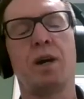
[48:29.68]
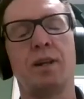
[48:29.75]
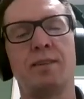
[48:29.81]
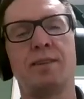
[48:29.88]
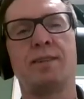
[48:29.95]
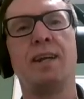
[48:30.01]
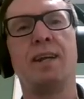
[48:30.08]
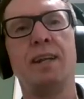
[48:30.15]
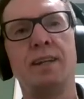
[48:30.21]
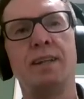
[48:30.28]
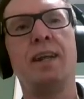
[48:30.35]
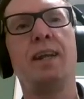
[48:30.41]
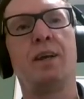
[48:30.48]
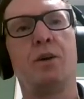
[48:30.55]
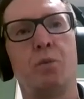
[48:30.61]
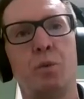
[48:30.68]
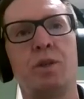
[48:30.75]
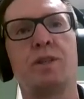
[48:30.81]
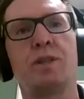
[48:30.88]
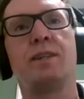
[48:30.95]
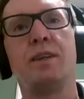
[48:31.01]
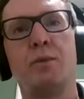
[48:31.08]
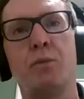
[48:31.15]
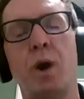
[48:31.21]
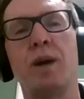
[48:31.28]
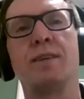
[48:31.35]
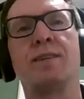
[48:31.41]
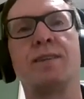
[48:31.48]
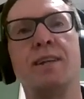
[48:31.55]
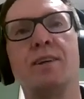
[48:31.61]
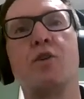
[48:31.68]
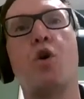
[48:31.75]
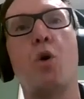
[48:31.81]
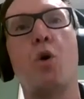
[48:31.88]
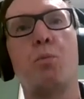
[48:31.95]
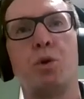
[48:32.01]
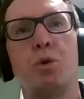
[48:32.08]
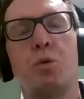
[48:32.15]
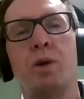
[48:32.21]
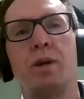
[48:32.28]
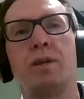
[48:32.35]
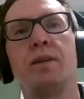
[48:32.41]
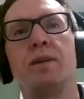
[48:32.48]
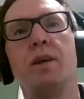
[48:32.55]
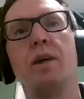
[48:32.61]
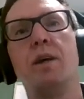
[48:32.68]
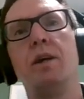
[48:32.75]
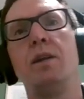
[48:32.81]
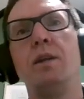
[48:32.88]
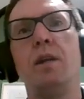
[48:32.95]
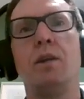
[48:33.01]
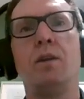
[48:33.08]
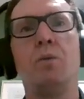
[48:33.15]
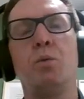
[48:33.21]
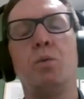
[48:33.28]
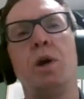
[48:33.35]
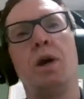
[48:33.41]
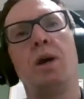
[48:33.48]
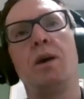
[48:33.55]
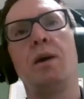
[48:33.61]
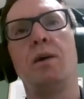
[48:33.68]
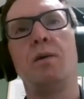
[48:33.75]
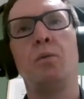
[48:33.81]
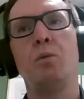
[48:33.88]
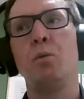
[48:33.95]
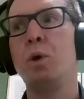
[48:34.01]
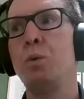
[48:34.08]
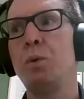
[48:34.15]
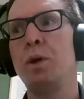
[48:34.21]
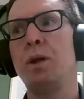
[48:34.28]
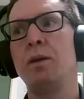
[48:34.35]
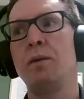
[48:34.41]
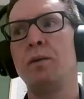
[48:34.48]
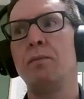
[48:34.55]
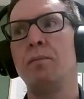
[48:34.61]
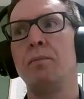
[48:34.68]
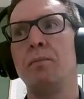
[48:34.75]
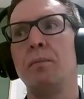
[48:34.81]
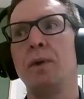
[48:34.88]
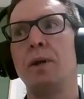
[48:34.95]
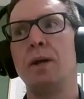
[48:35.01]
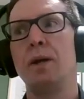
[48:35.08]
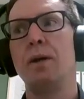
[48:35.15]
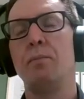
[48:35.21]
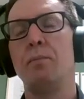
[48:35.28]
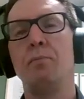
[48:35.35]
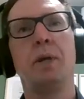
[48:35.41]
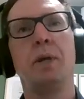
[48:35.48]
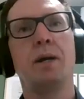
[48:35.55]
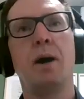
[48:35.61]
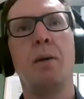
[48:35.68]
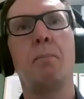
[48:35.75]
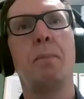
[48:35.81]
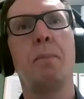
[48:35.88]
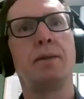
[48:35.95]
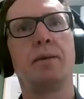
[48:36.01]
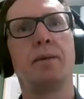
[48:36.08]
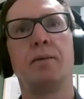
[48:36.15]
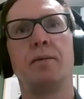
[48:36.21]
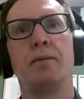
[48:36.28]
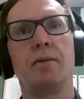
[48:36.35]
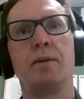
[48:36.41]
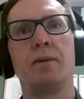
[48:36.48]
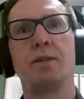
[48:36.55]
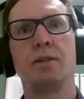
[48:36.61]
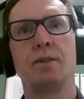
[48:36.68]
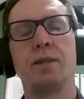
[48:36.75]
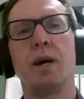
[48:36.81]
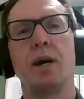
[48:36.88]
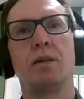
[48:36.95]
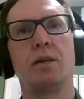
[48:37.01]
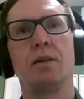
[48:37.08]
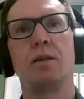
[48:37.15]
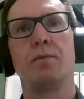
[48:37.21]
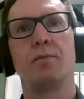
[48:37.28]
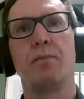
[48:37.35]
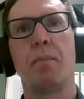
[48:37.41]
we are still dealing with. We are coping with that. We will become better society.